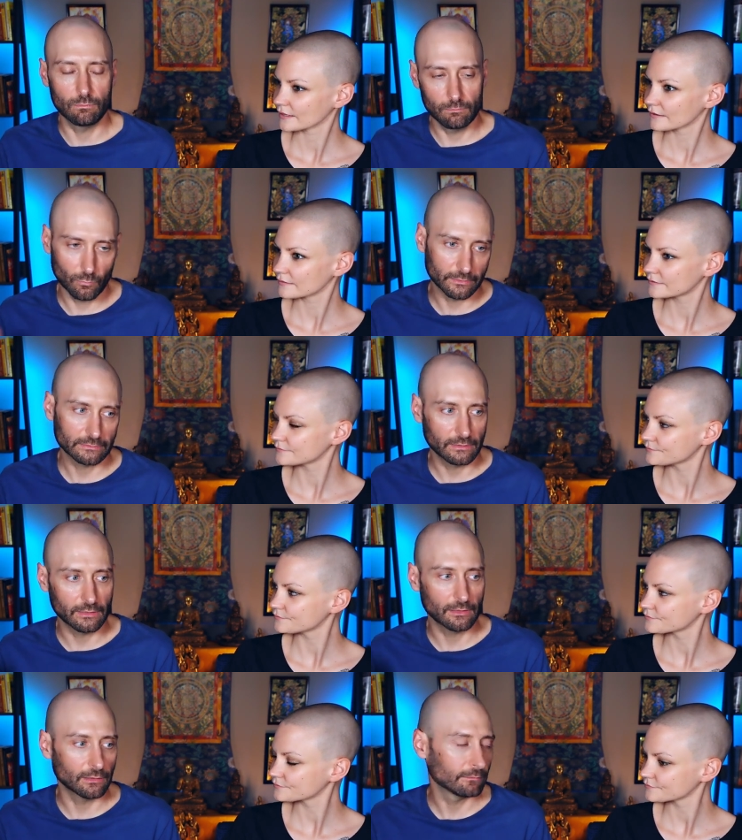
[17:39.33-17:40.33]
Speaker 1: we're
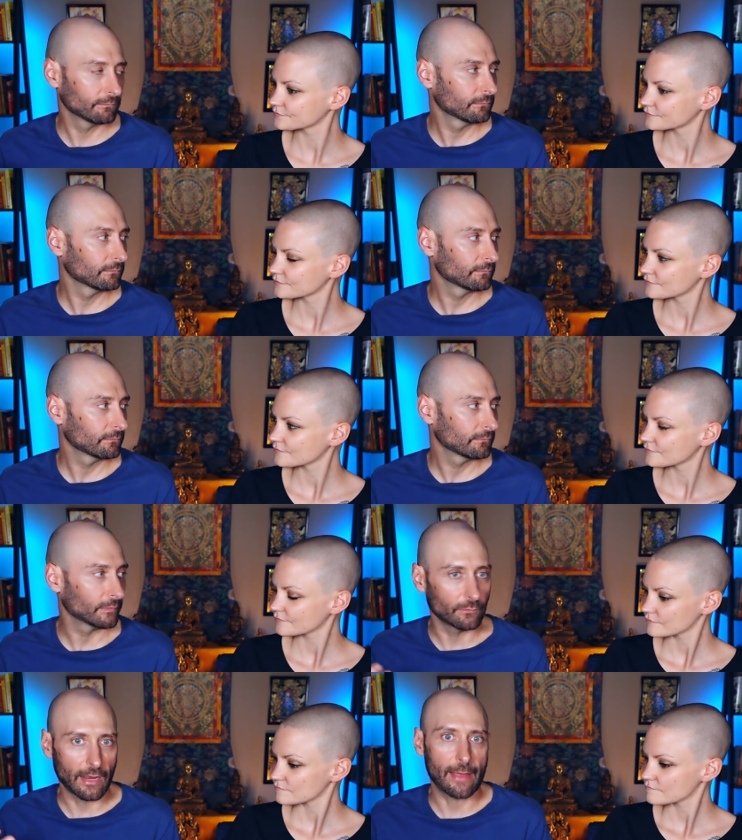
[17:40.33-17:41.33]
seeking,
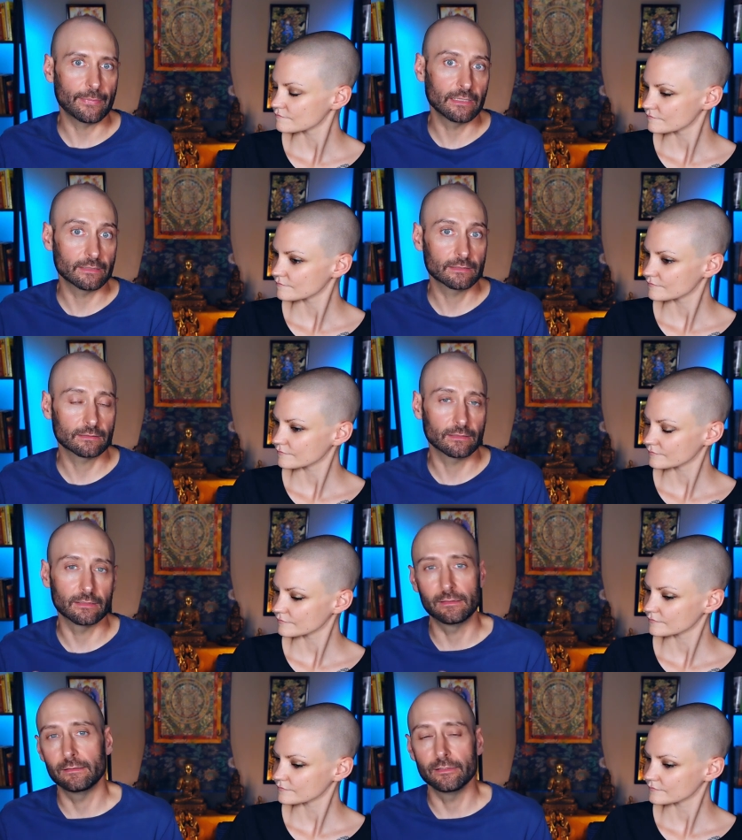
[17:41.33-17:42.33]
you know, happiness
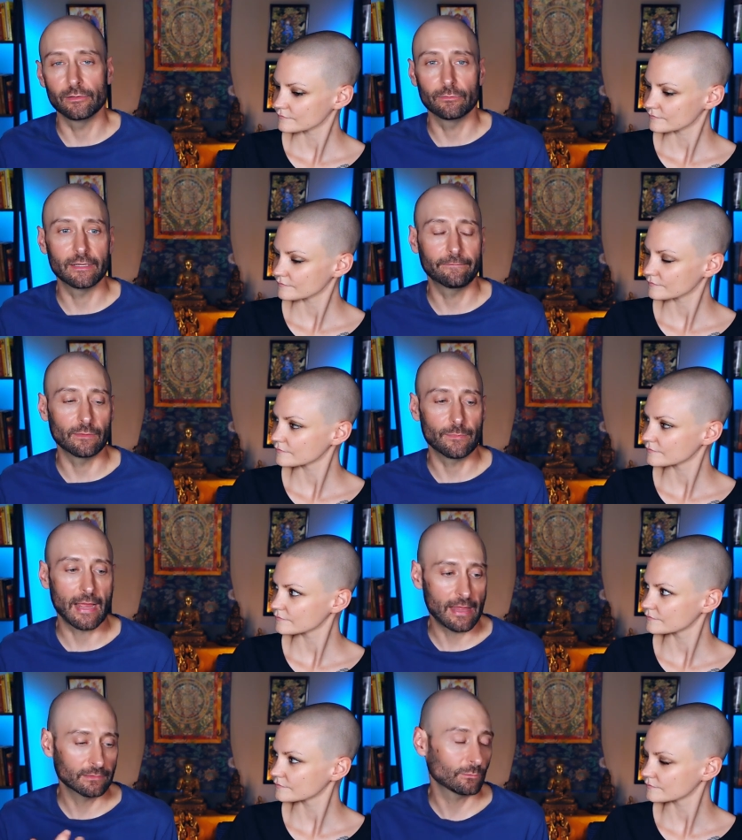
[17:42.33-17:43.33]
in, you know, different
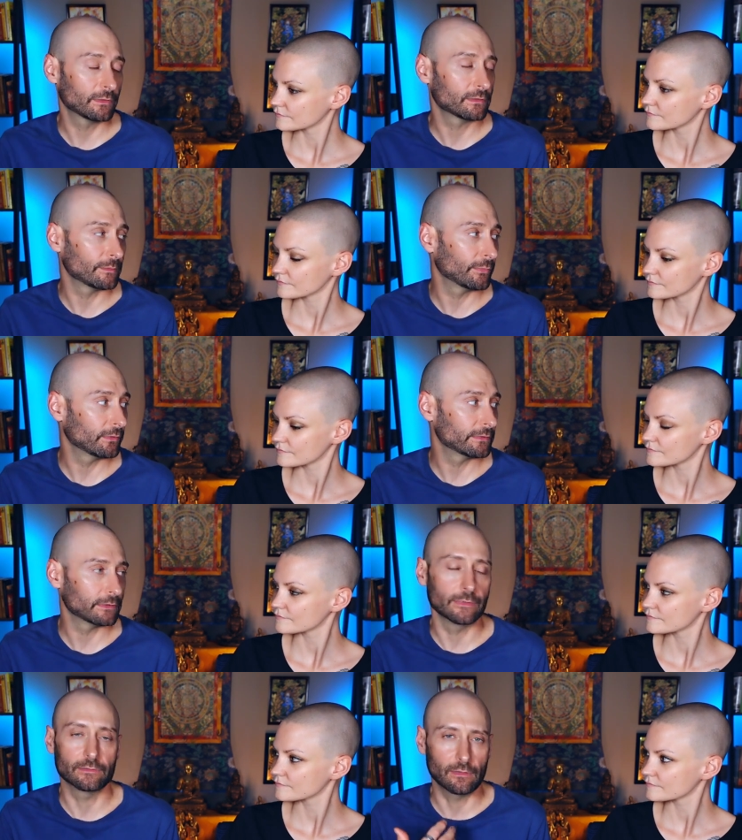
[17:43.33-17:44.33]
paths, whereas in
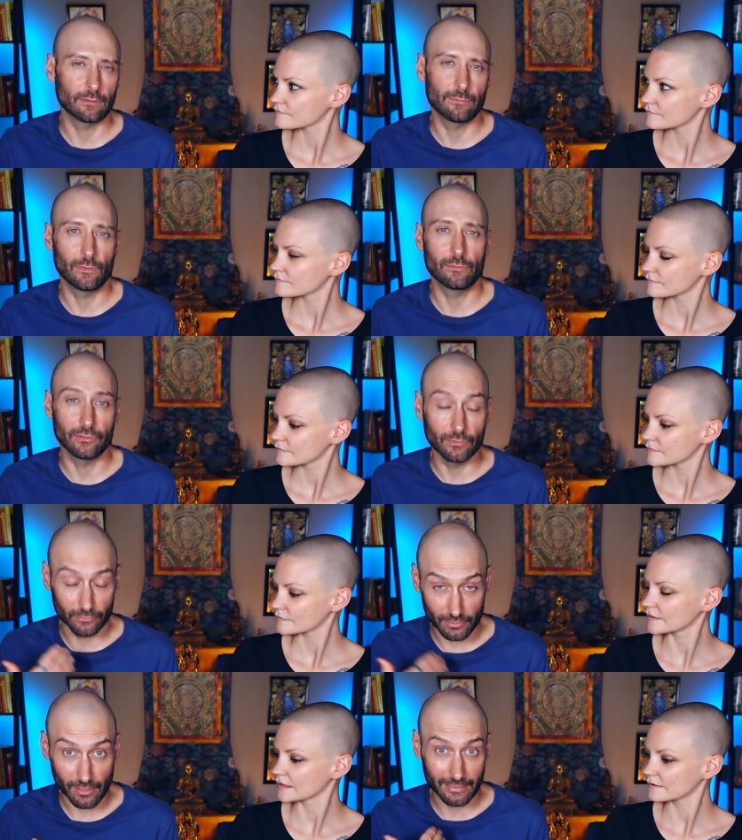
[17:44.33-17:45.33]
Buddhism, it's all about, you know,
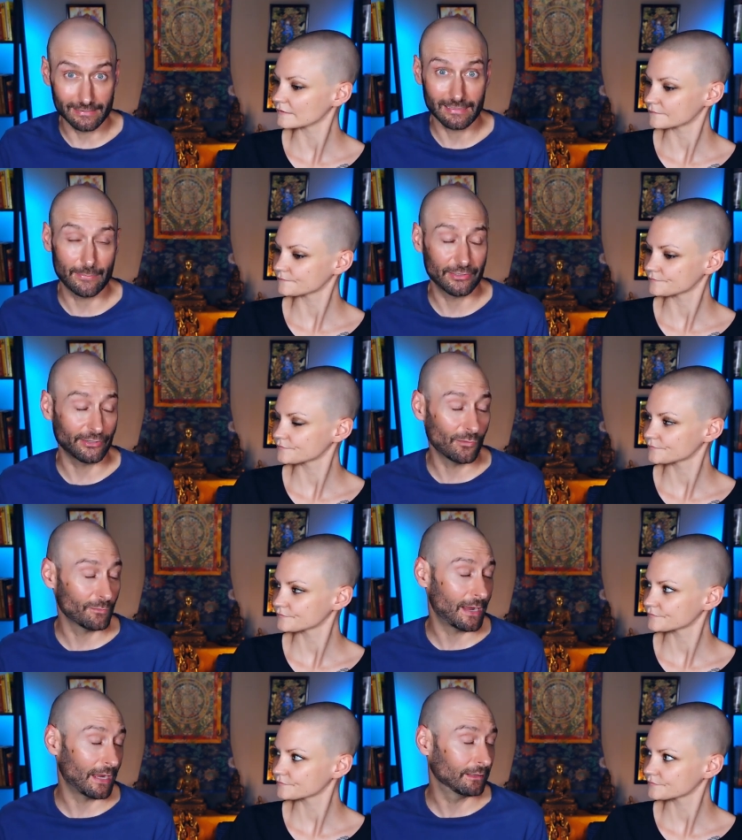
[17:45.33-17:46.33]
you mm. got to examine your
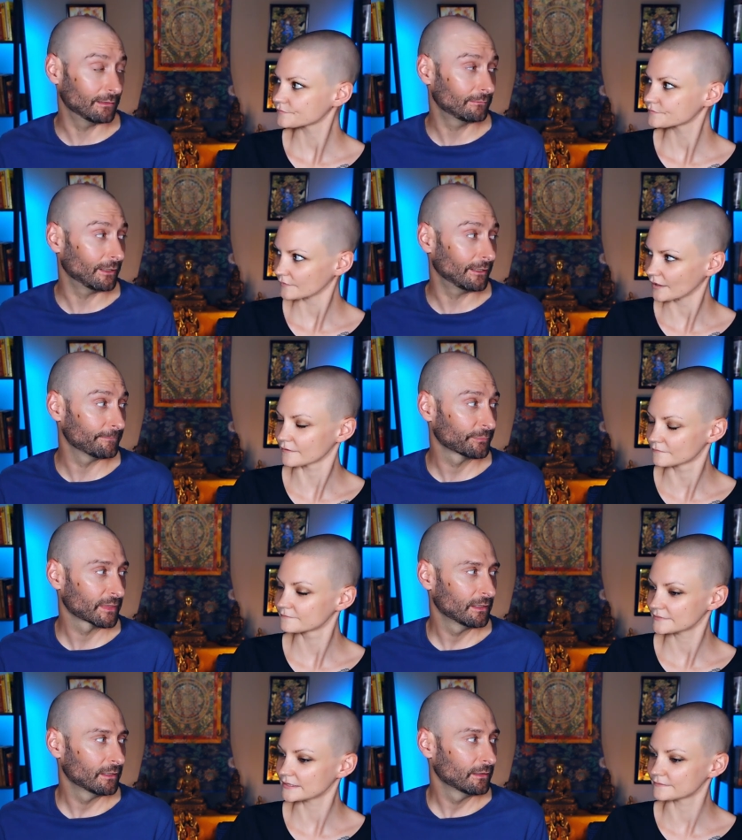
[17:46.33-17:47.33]
own mind, right?
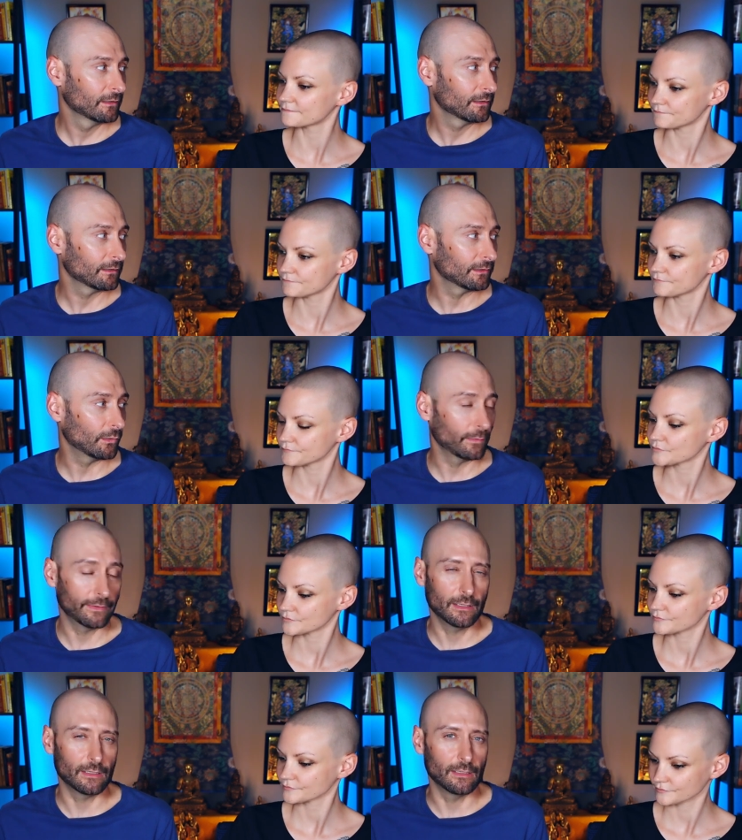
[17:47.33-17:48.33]
Yeah and go
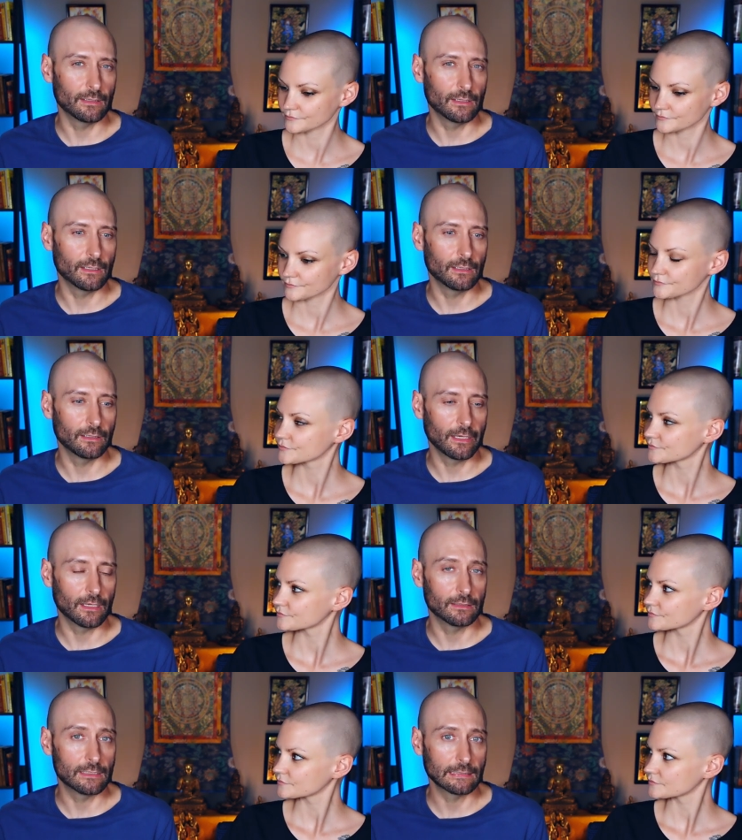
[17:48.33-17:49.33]
within and then
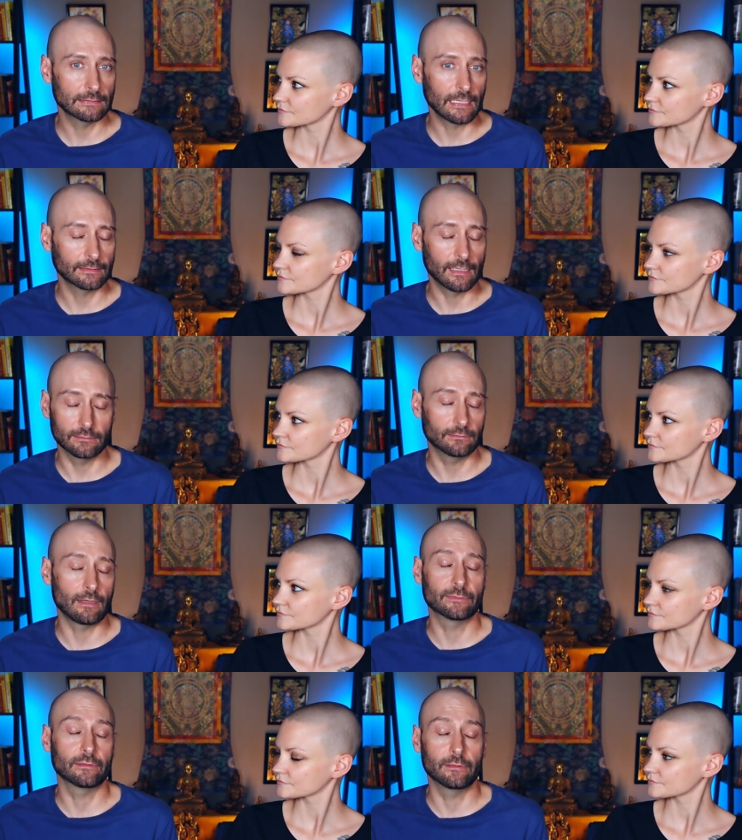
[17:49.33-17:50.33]
yeah dissect that so
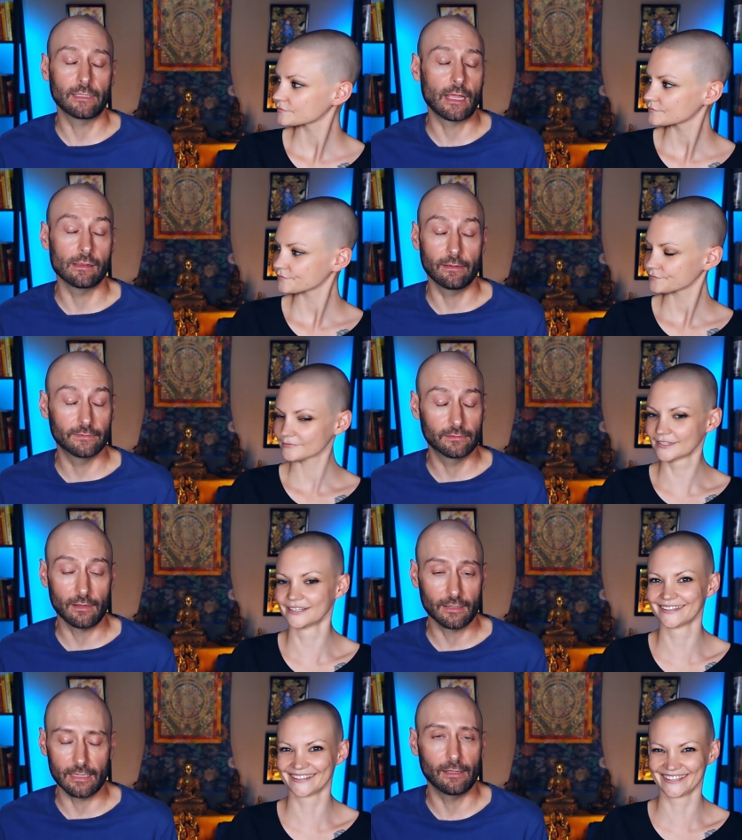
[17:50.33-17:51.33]
absolutely yeah i love the
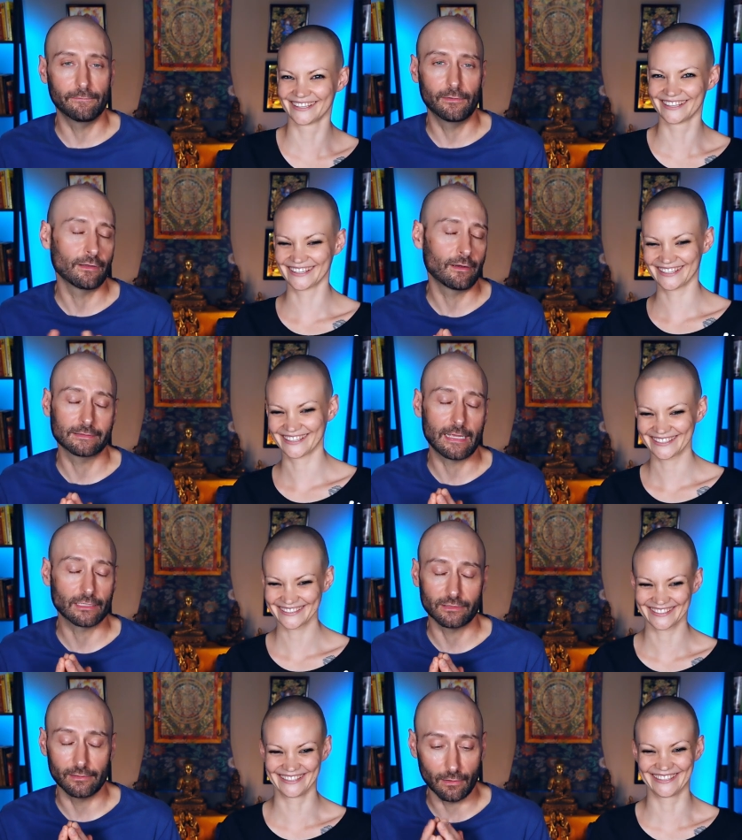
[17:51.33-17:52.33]
talk i love her talks
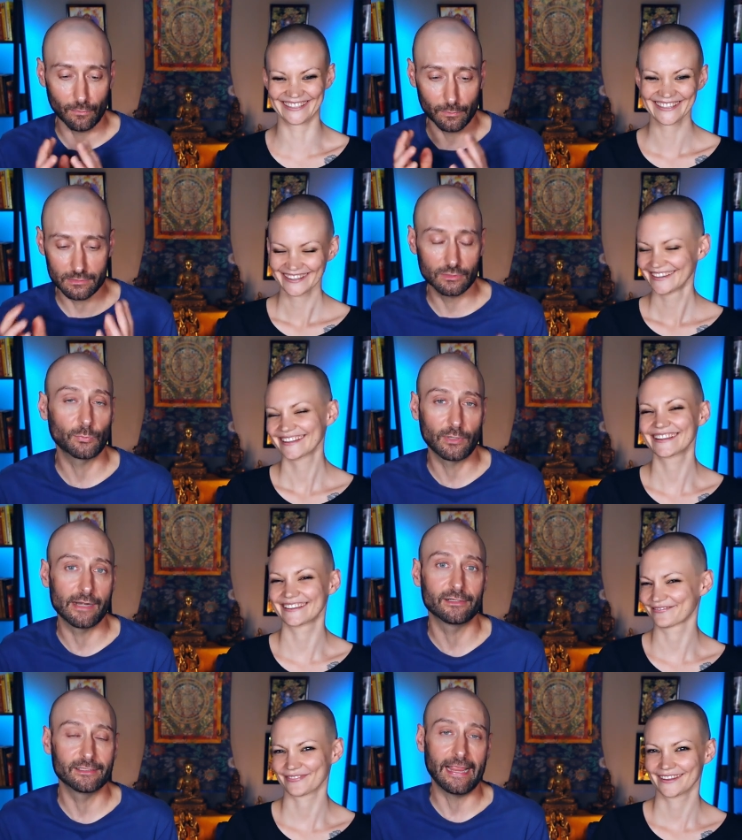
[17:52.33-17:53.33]
actually they're always super
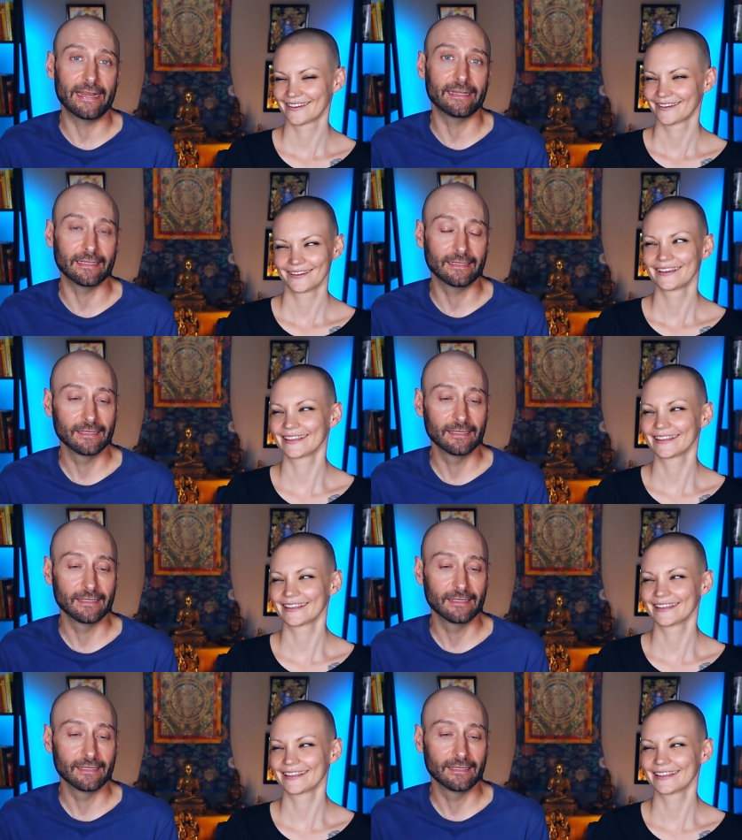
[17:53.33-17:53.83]
entertaining